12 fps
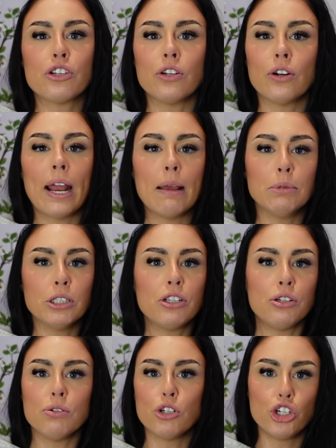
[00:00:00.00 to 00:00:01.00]
so you're able
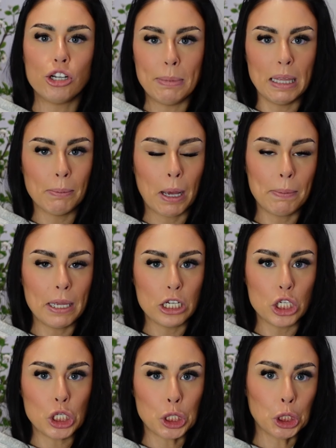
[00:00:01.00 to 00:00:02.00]
to shimmy them up
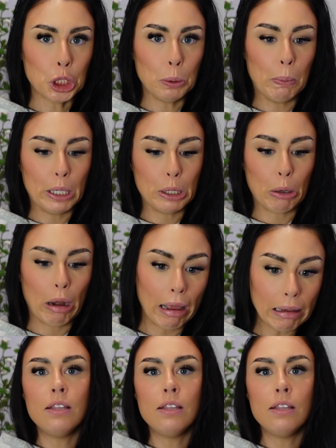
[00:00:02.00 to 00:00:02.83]
into your butt crack.